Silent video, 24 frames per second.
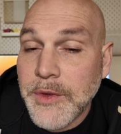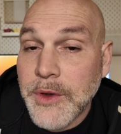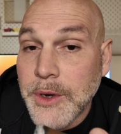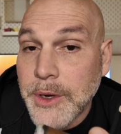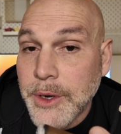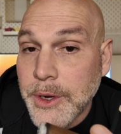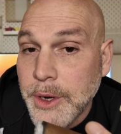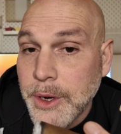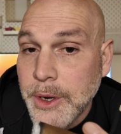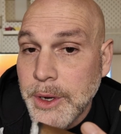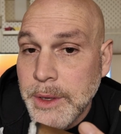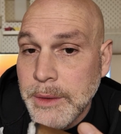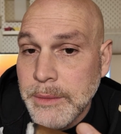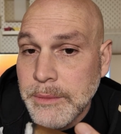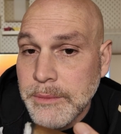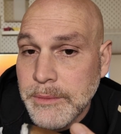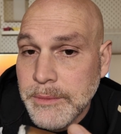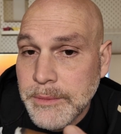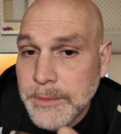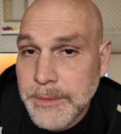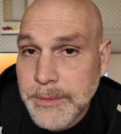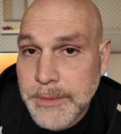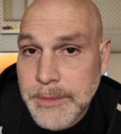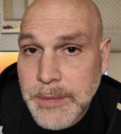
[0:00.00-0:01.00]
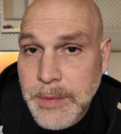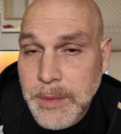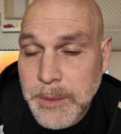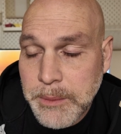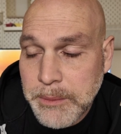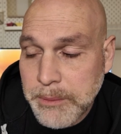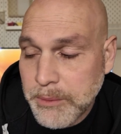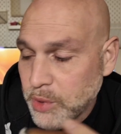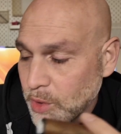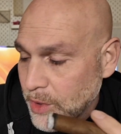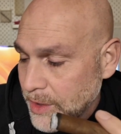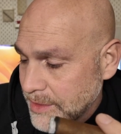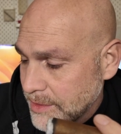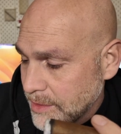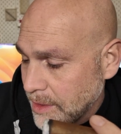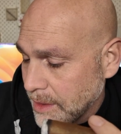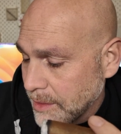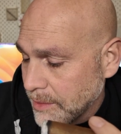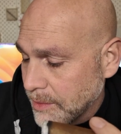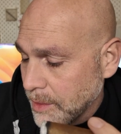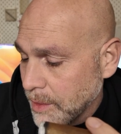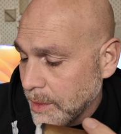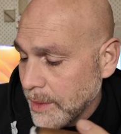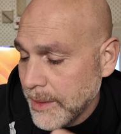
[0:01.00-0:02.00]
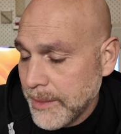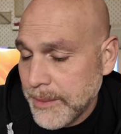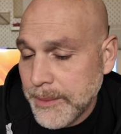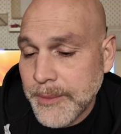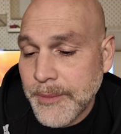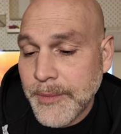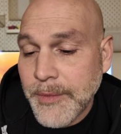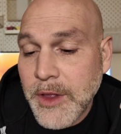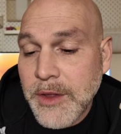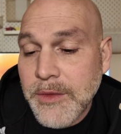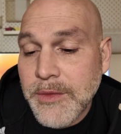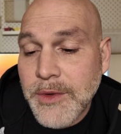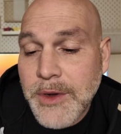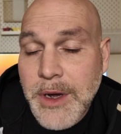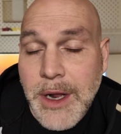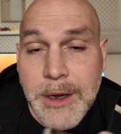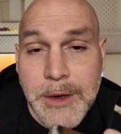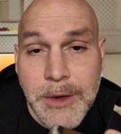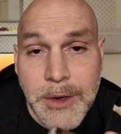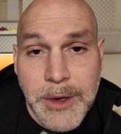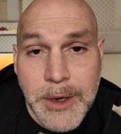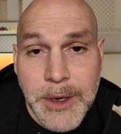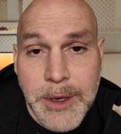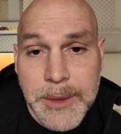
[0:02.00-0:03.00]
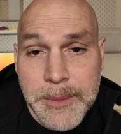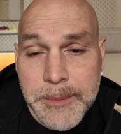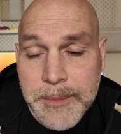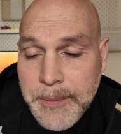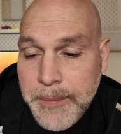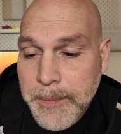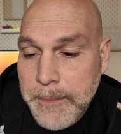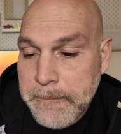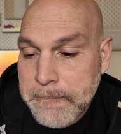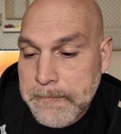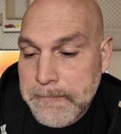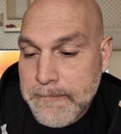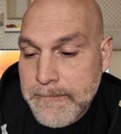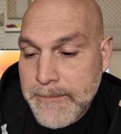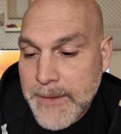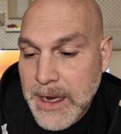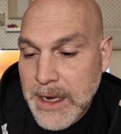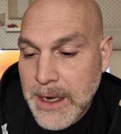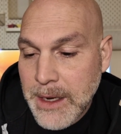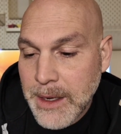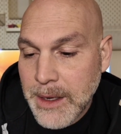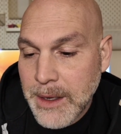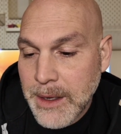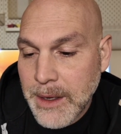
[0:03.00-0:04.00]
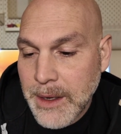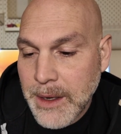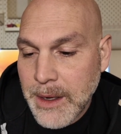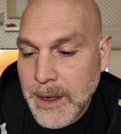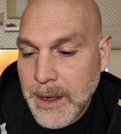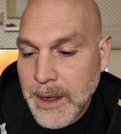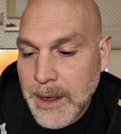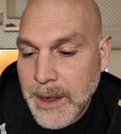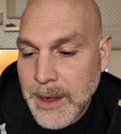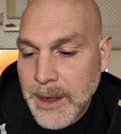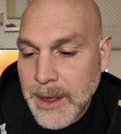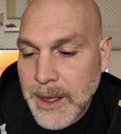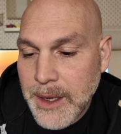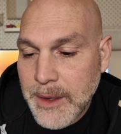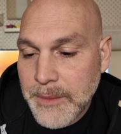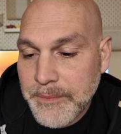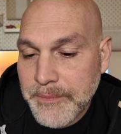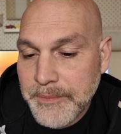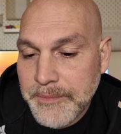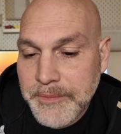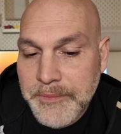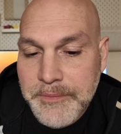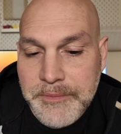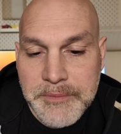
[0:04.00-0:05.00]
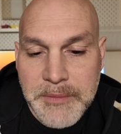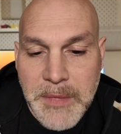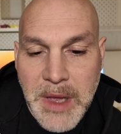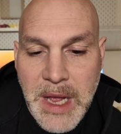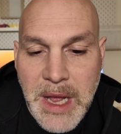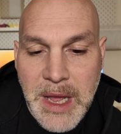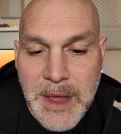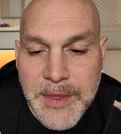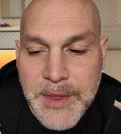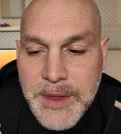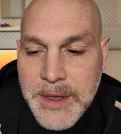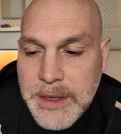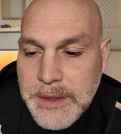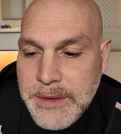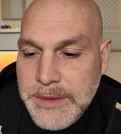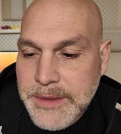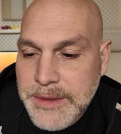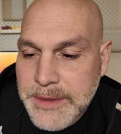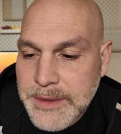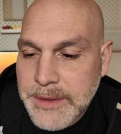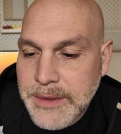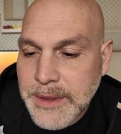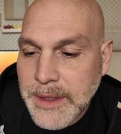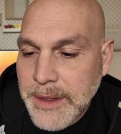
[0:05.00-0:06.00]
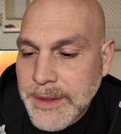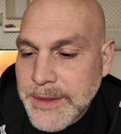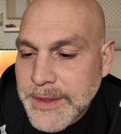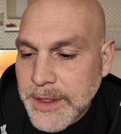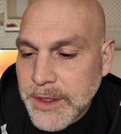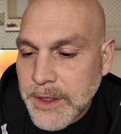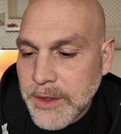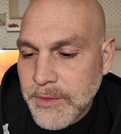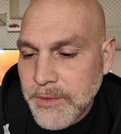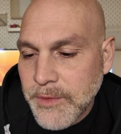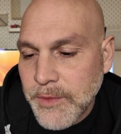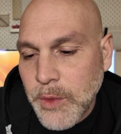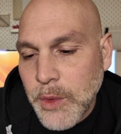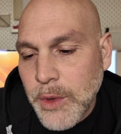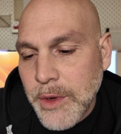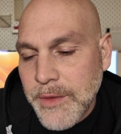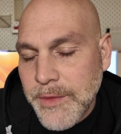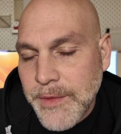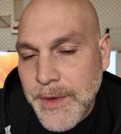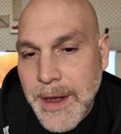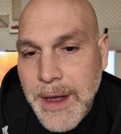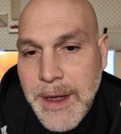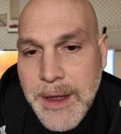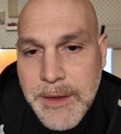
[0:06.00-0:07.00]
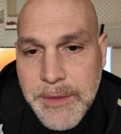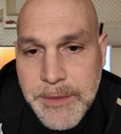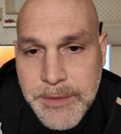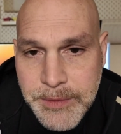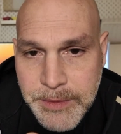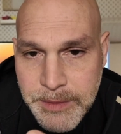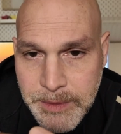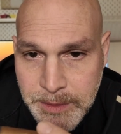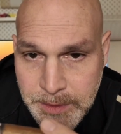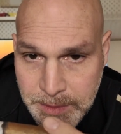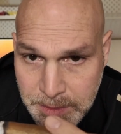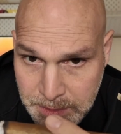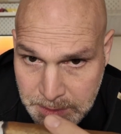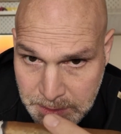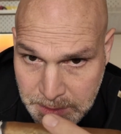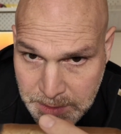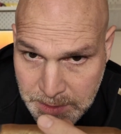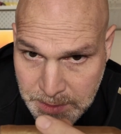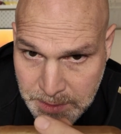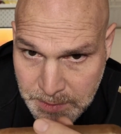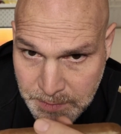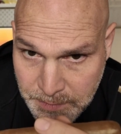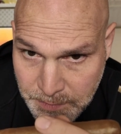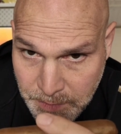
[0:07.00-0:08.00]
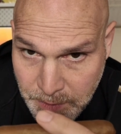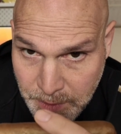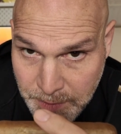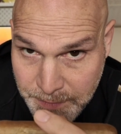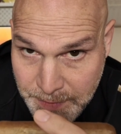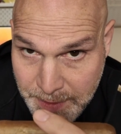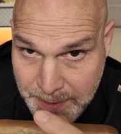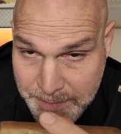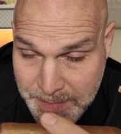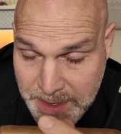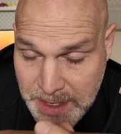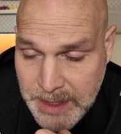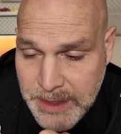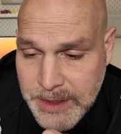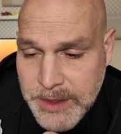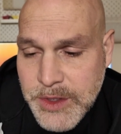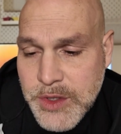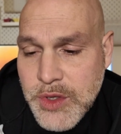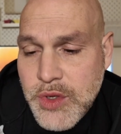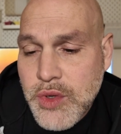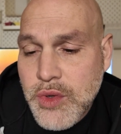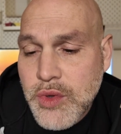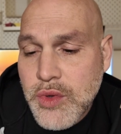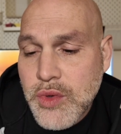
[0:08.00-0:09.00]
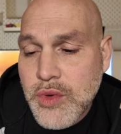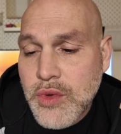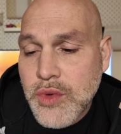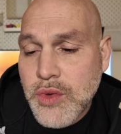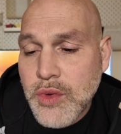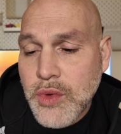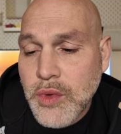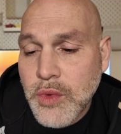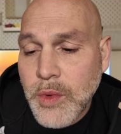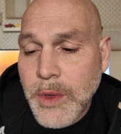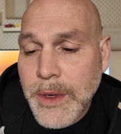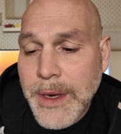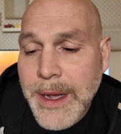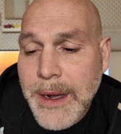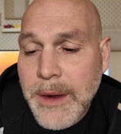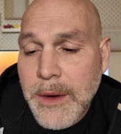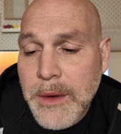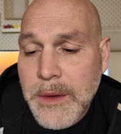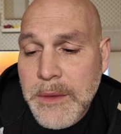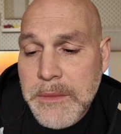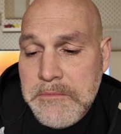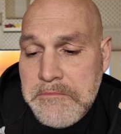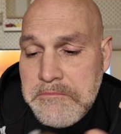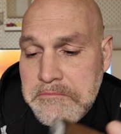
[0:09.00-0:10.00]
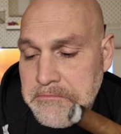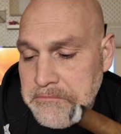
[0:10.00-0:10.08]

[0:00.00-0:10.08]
you're in a hurry, breeze right through it. If you're not in a hurry, I think it's a good 45 minute to 1 hour.